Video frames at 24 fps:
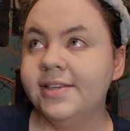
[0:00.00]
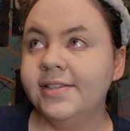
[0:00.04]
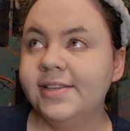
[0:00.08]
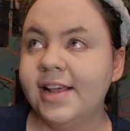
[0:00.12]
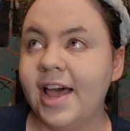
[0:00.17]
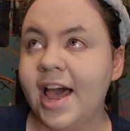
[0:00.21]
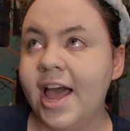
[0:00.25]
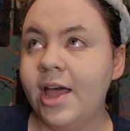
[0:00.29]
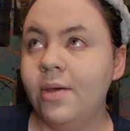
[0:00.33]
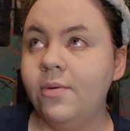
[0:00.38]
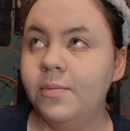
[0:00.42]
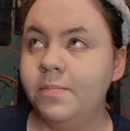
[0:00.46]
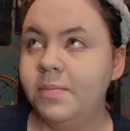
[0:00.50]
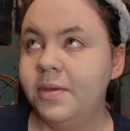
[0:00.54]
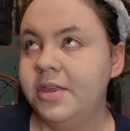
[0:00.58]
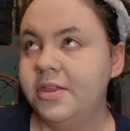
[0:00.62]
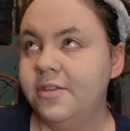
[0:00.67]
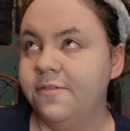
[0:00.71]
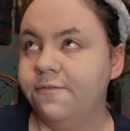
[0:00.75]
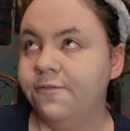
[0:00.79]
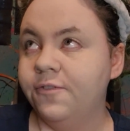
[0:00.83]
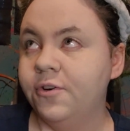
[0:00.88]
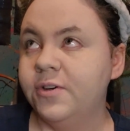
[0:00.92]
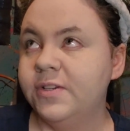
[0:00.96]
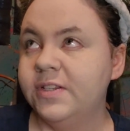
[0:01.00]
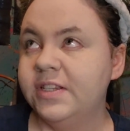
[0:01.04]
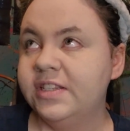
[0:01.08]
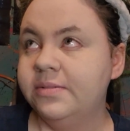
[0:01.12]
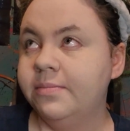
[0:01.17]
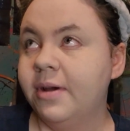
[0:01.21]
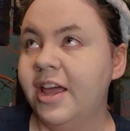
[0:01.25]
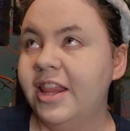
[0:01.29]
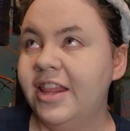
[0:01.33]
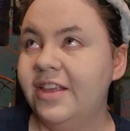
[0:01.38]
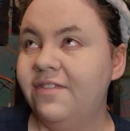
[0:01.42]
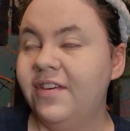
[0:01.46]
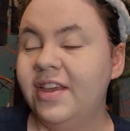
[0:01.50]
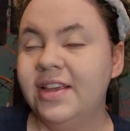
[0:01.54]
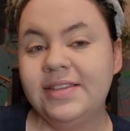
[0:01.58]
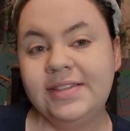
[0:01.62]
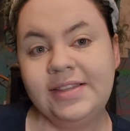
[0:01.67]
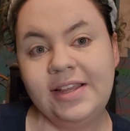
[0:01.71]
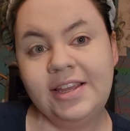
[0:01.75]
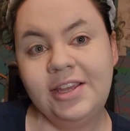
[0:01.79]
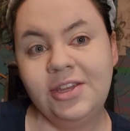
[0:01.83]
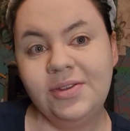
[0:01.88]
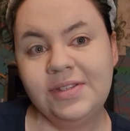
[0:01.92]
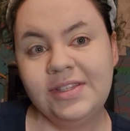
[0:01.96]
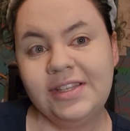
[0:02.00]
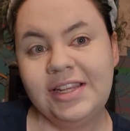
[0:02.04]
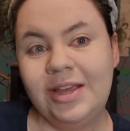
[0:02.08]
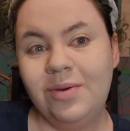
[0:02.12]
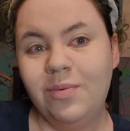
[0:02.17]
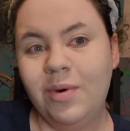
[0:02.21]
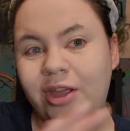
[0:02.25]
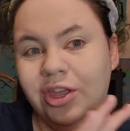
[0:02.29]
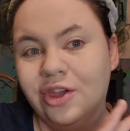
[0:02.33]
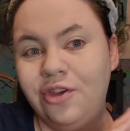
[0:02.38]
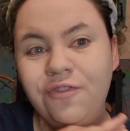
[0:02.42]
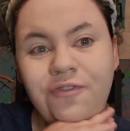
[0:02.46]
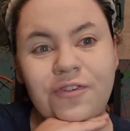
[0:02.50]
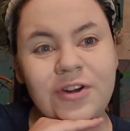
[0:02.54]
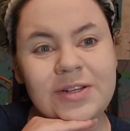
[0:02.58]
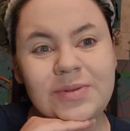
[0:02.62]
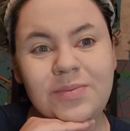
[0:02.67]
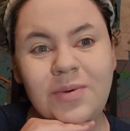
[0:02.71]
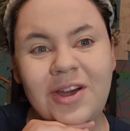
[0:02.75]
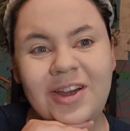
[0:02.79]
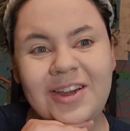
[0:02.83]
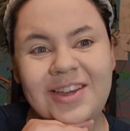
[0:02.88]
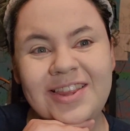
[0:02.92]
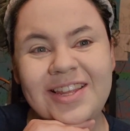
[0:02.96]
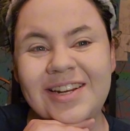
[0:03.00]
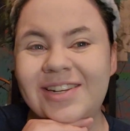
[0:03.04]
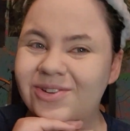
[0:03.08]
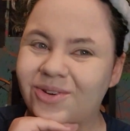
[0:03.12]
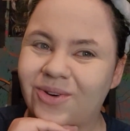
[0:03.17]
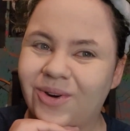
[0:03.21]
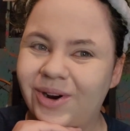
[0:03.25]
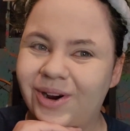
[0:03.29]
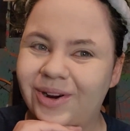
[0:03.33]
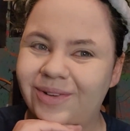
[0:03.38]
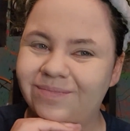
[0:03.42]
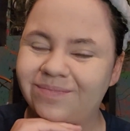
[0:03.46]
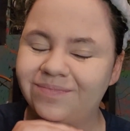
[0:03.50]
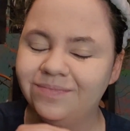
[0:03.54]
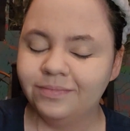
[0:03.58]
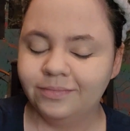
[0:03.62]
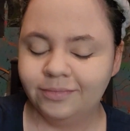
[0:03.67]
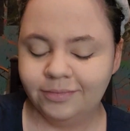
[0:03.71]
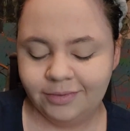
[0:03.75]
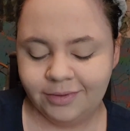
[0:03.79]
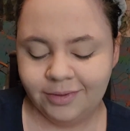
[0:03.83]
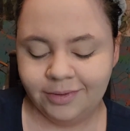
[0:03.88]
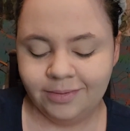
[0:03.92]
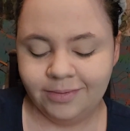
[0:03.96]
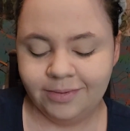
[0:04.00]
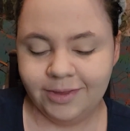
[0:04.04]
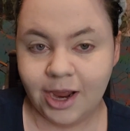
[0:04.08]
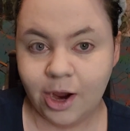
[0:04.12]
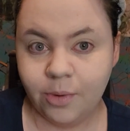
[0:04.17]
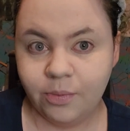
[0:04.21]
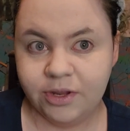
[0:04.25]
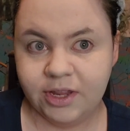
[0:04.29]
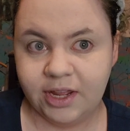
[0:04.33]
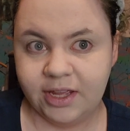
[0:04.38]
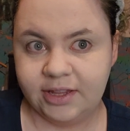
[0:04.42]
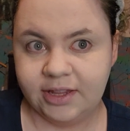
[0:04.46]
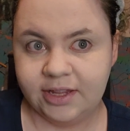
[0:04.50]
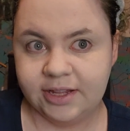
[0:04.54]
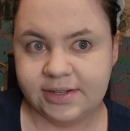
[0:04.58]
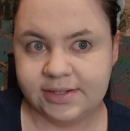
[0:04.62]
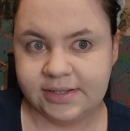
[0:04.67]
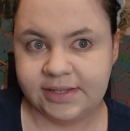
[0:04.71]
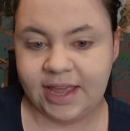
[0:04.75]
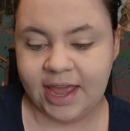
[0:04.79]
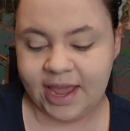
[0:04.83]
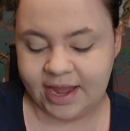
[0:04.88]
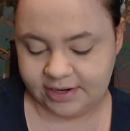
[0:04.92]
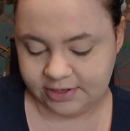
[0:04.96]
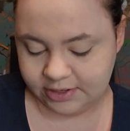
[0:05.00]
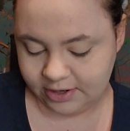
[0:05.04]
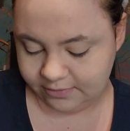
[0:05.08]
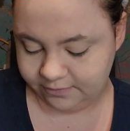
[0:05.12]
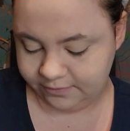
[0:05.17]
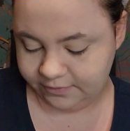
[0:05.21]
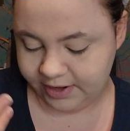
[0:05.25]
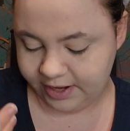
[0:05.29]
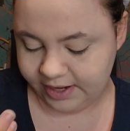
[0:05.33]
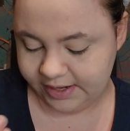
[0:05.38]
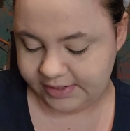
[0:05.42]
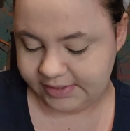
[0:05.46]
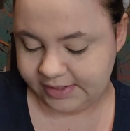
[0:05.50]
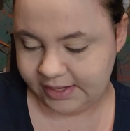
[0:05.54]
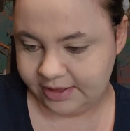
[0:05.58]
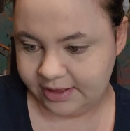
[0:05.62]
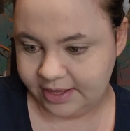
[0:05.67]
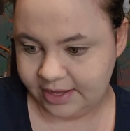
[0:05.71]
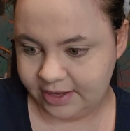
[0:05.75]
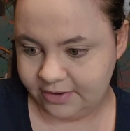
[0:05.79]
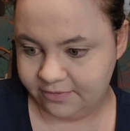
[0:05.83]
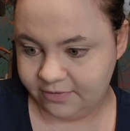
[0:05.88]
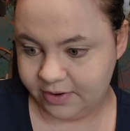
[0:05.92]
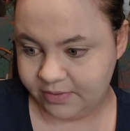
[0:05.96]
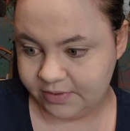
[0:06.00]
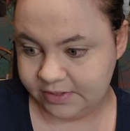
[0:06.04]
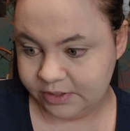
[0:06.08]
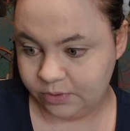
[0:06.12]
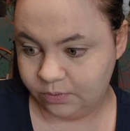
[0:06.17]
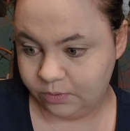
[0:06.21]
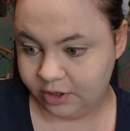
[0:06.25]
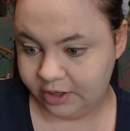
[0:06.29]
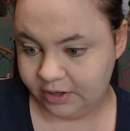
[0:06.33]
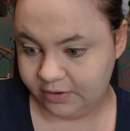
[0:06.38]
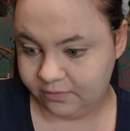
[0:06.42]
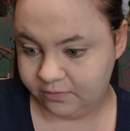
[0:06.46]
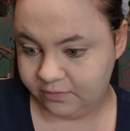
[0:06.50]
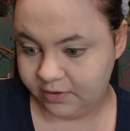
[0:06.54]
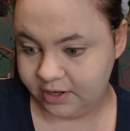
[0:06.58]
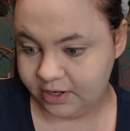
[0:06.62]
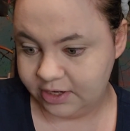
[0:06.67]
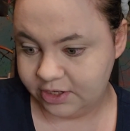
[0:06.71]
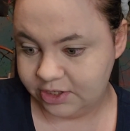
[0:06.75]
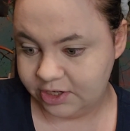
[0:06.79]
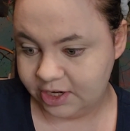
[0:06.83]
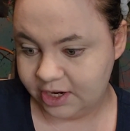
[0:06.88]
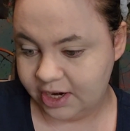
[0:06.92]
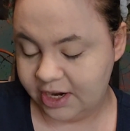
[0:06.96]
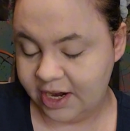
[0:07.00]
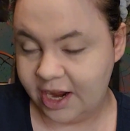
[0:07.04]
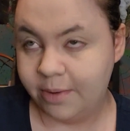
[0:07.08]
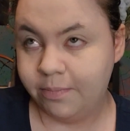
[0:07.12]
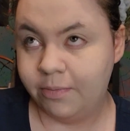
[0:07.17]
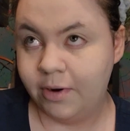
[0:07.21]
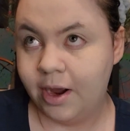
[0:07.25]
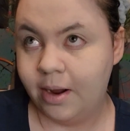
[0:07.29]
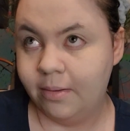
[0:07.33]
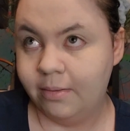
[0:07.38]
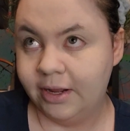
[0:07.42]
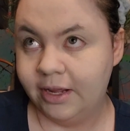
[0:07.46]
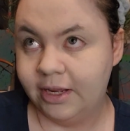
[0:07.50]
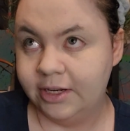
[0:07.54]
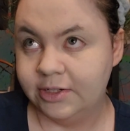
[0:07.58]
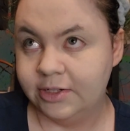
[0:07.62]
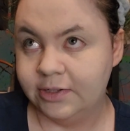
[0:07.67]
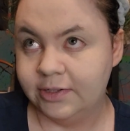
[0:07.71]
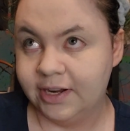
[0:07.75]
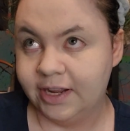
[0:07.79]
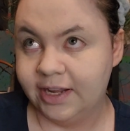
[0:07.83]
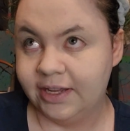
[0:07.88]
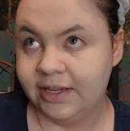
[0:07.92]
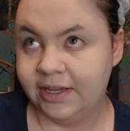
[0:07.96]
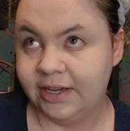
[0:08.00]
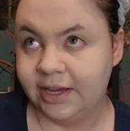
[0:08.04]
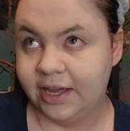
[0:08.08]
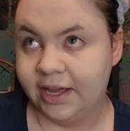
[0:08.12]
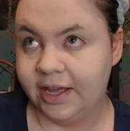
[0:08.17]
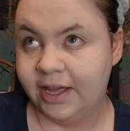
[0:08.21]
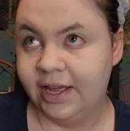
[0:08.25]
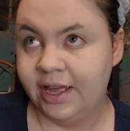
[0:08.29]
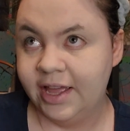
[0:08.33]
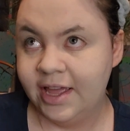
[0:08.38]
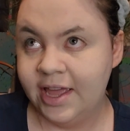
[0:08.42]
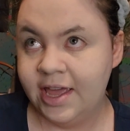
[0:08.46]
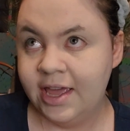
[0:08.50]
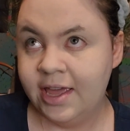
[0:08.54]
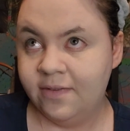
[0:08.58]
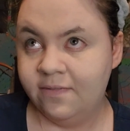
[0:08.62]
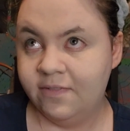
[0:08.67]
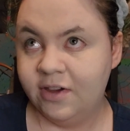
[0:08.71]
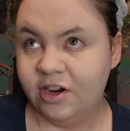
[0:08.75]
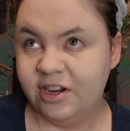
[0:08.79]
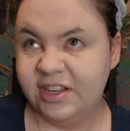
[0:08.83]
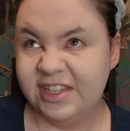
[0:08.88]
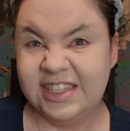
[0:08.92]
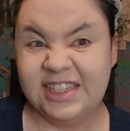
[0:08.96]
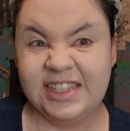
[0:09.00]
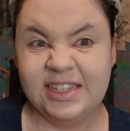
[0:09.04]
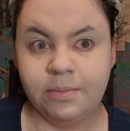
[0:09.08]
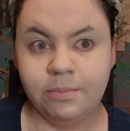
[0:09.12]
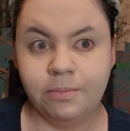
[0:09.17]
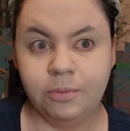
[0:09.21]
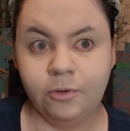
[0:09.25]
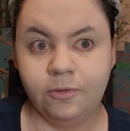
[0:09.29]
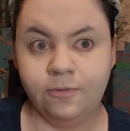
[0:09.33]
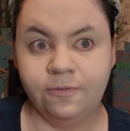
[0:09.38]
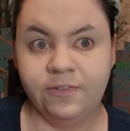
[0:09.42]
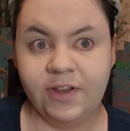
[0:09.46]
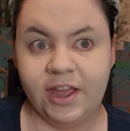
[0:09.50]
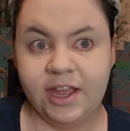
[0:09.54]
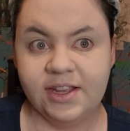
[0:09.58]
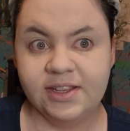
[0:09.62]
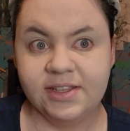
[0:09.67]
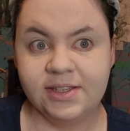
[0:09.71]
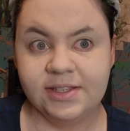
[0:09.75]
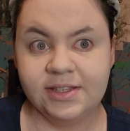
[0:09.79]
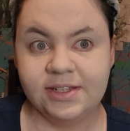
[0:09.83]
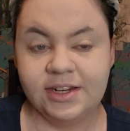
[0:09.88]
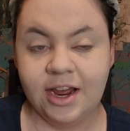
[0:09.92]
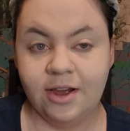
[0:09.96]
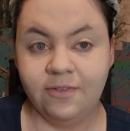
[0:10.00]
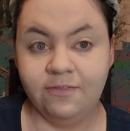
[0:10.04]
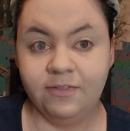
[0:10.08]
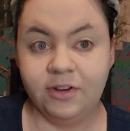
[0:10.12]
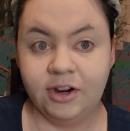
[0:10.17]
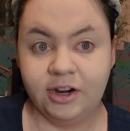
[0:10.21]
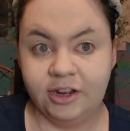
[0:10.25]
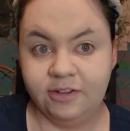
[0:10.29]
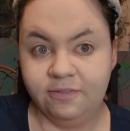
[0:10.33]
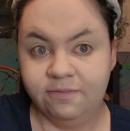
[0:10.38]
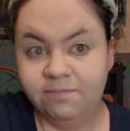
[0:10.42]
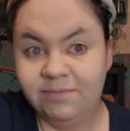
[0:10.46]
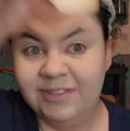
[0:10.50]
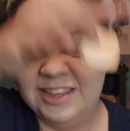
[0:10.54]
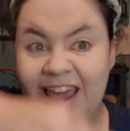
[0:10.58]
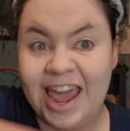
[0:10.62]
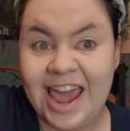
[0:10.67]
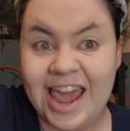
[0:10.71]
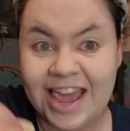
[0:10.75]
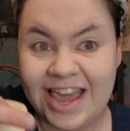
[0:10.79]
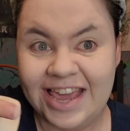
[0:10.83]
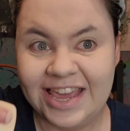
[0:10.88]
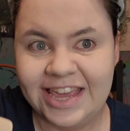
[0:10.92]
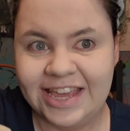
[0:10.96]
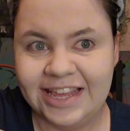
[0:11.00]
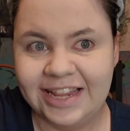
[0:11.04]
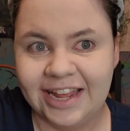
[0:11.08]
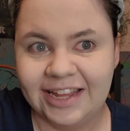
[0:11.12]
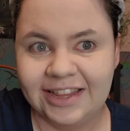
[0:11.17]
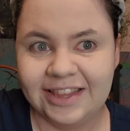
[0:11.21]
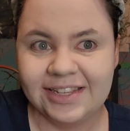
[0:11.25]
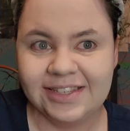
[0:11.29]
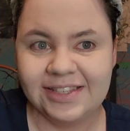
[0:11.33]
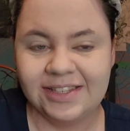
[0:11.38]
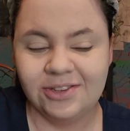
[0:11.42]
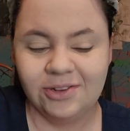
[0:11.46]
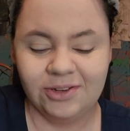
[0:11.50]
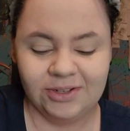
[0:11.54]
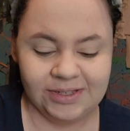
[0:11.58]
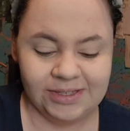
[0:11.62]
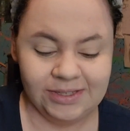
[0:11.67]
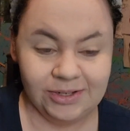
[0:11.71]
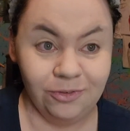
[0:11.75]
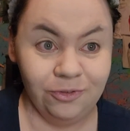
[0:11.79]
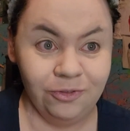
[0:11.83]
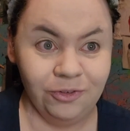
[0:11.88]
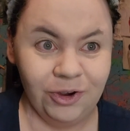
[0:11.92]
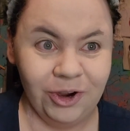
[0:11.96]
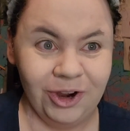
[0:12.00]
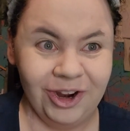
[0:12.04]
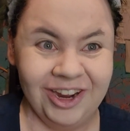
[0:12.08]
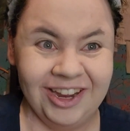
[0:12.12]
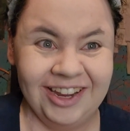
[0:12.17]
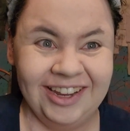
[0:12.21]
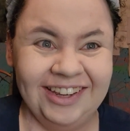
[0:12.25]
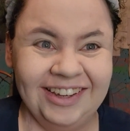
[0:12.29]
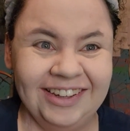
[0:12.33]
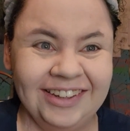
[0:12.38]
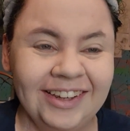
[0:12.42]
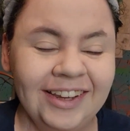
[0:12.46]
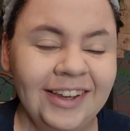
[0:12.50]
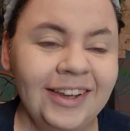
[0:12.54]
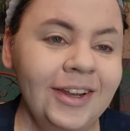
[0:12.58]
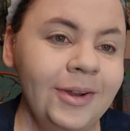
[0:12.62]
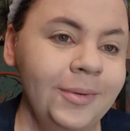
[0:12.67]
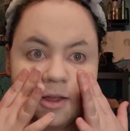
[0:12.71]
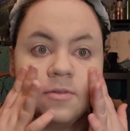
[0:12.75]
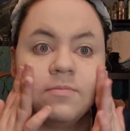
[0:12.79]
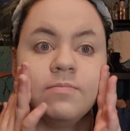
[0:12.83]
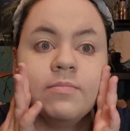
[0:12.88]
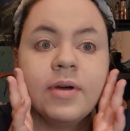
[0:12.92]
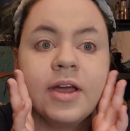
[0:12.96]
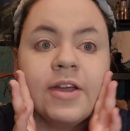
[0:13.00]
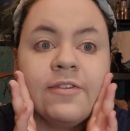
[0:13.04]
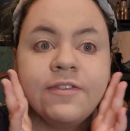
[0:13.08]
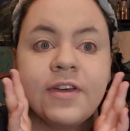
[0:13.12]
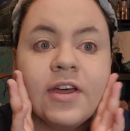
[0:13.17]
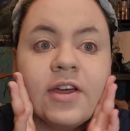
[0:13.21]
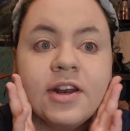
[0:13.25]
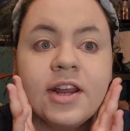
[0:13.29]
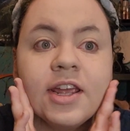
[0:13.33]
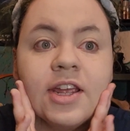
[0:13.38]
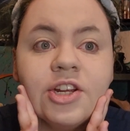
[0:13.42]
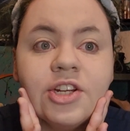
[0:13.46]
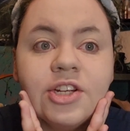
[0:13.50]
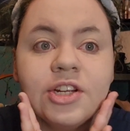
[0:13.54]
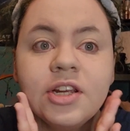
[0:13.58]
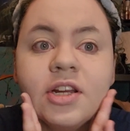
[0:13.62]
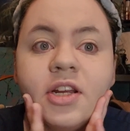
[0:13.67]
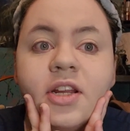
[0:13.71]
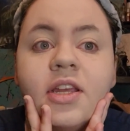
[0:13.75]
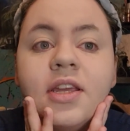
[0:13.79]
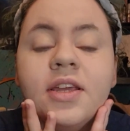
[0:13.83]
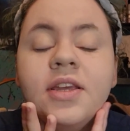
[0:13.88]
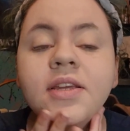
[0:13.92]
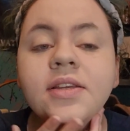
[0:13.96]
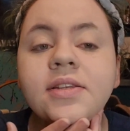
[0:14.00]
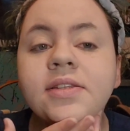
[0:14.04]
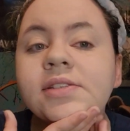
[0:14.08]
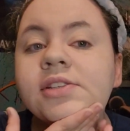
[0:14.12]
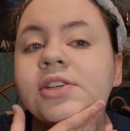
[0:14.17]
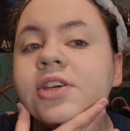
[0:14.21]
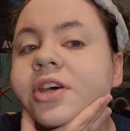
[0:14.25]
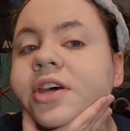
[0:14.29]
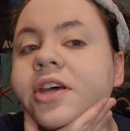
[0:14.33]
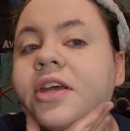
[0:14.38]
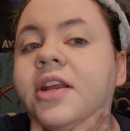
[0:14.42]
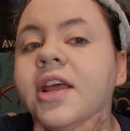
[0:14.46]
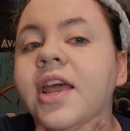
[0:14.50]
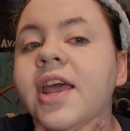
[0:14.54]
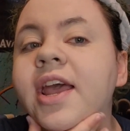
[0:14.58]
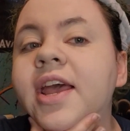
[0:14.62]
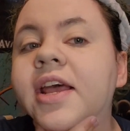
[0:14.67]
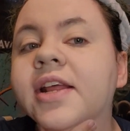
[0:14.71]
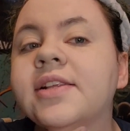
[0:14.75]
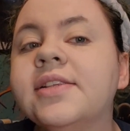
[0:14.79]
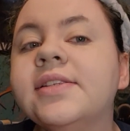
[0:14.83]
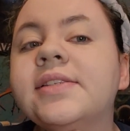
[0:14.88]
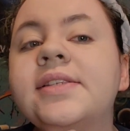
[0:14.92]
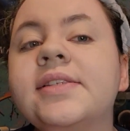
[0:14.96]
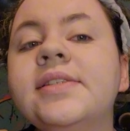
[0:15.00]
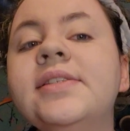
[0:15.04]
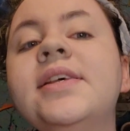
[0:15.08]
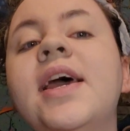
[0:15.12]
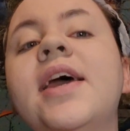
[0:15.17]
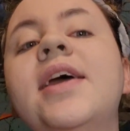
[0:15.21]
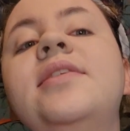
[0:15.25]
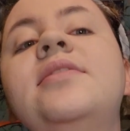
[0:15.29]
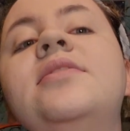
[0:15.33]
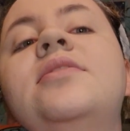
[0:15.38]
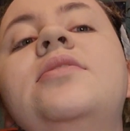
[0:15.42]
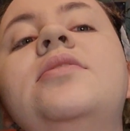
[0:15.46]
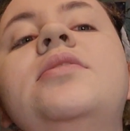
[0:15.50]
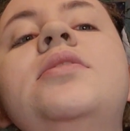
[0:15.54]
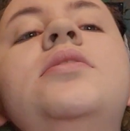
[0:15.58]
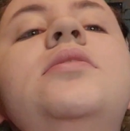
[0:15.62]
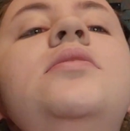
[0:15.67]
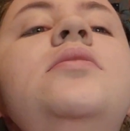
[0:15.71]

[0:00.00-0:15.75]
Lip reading: I would be the first smiling face that you see when you first walk in the door. Not with this caked on face. I think if I was to work at Village Inn, I'd probably do a very simple face, not very cakey like this looks so far. My foundation is good and set.